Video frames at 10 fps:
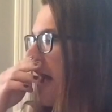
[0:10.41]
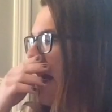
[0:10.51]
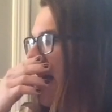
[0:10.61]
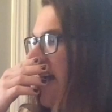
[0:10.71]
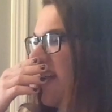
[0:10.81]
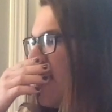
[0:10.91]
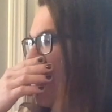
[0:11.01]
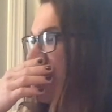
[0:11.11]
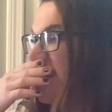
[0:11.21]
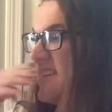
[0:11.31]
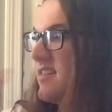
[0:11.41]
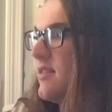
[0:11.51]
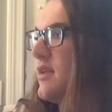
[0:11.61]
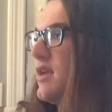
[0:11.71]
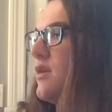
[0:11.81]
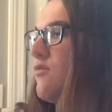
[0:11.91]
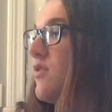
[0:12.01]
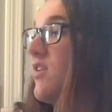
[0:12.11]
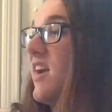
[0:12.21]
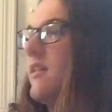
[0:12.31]
I attended the
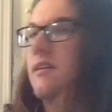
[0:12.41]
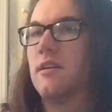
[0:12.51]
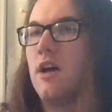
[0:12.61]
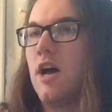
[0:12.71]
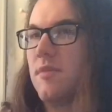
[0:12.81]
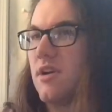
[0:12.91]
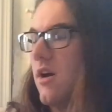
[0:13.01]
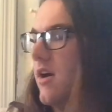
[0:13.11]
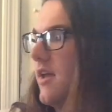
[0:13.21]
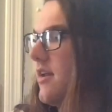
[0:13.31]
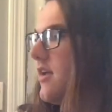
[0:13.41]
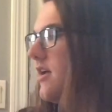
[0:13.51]
Rhode Island Comic Con